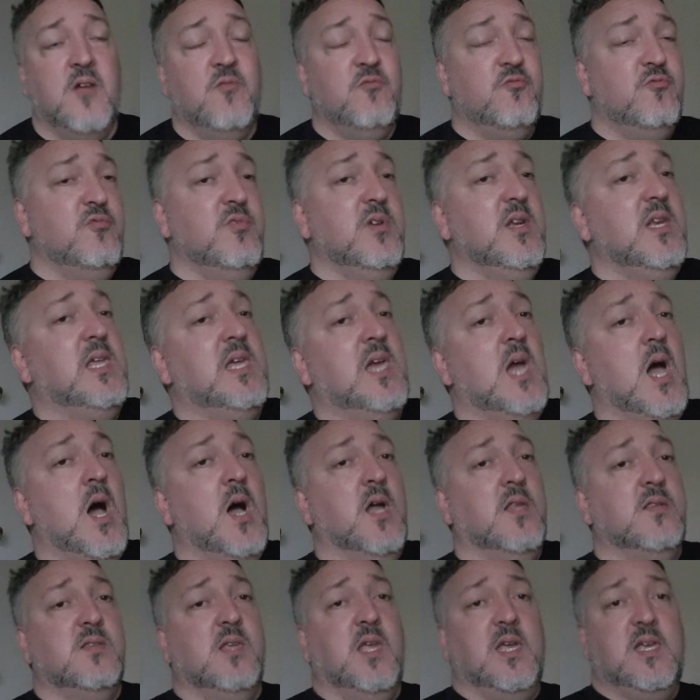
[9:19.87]
I really
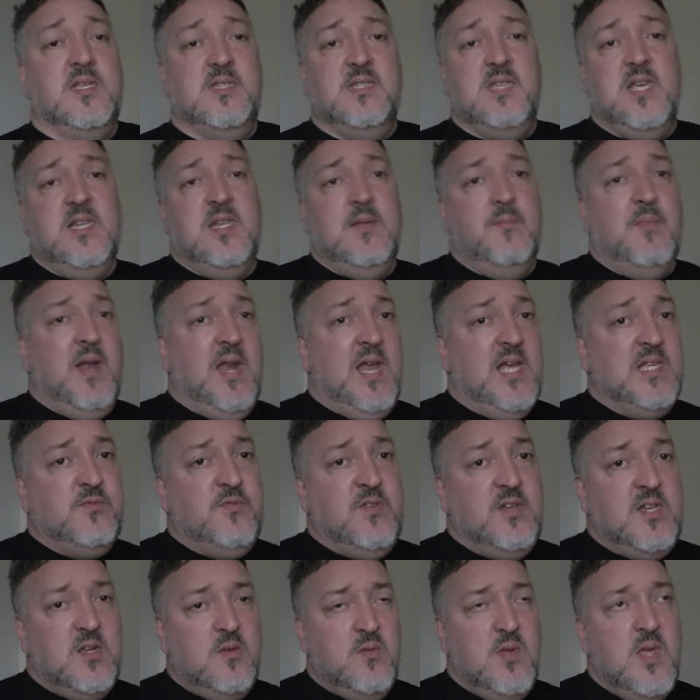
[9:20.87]
can't. So like I said in my
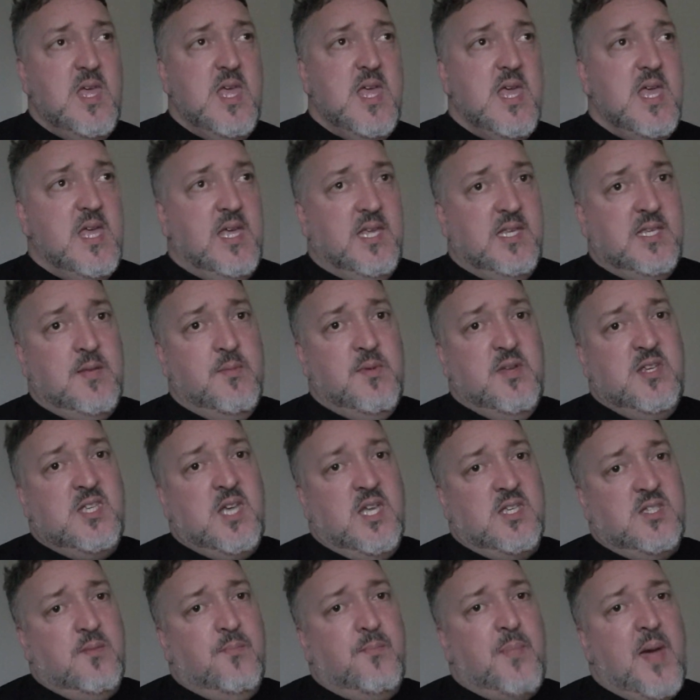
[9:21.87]
last video, it's going to be
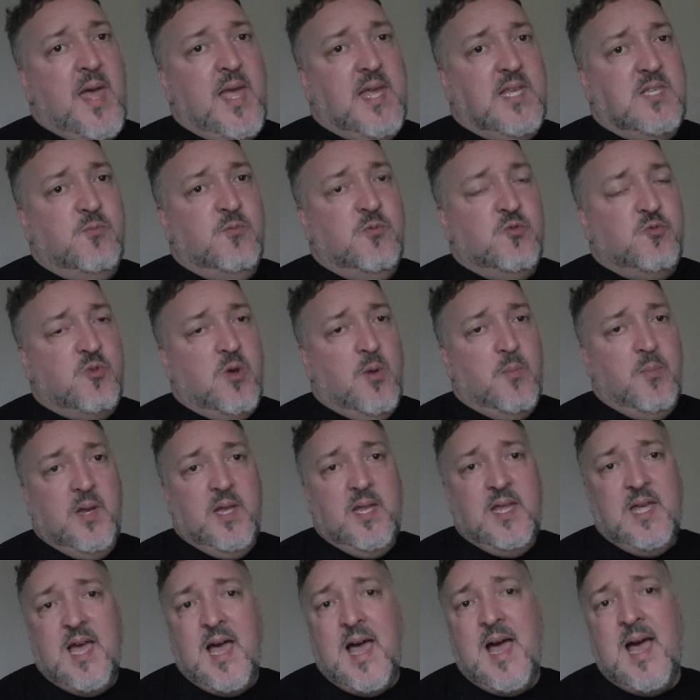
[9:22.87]
Sasha Banks most
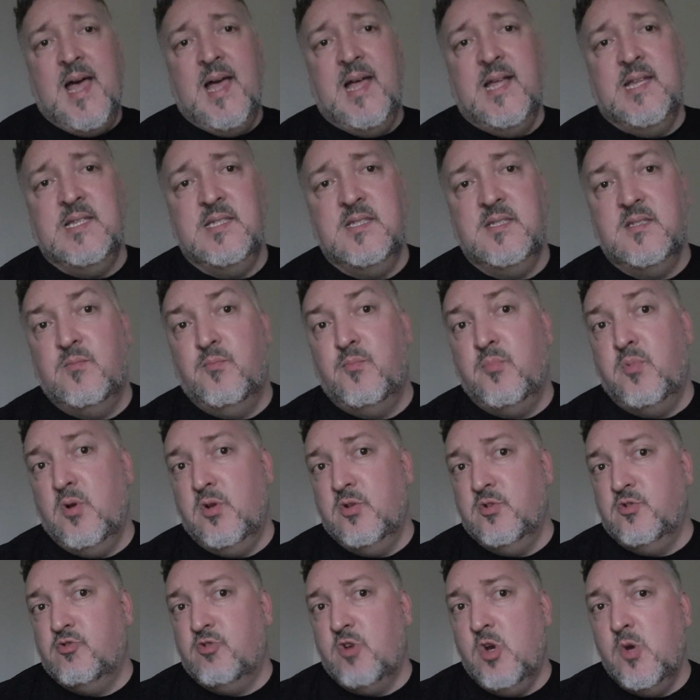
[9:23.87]
probably and
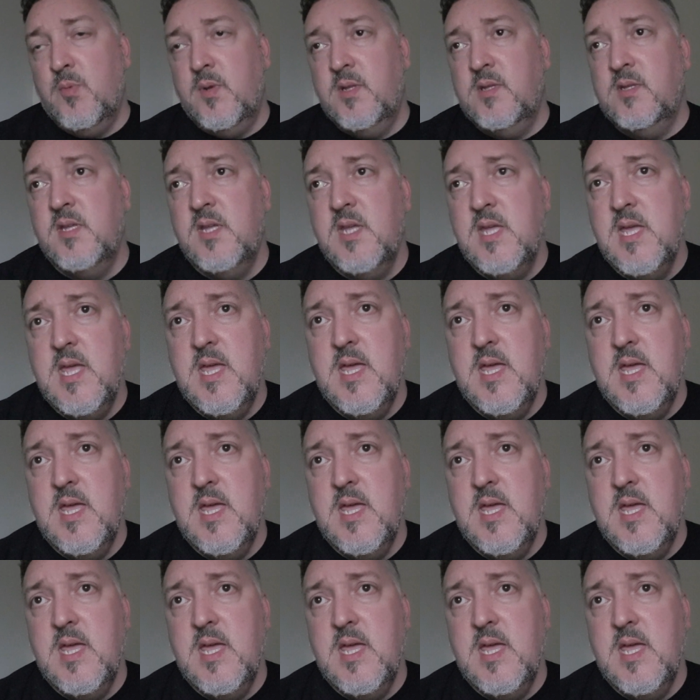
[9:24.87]
Braun Strowman.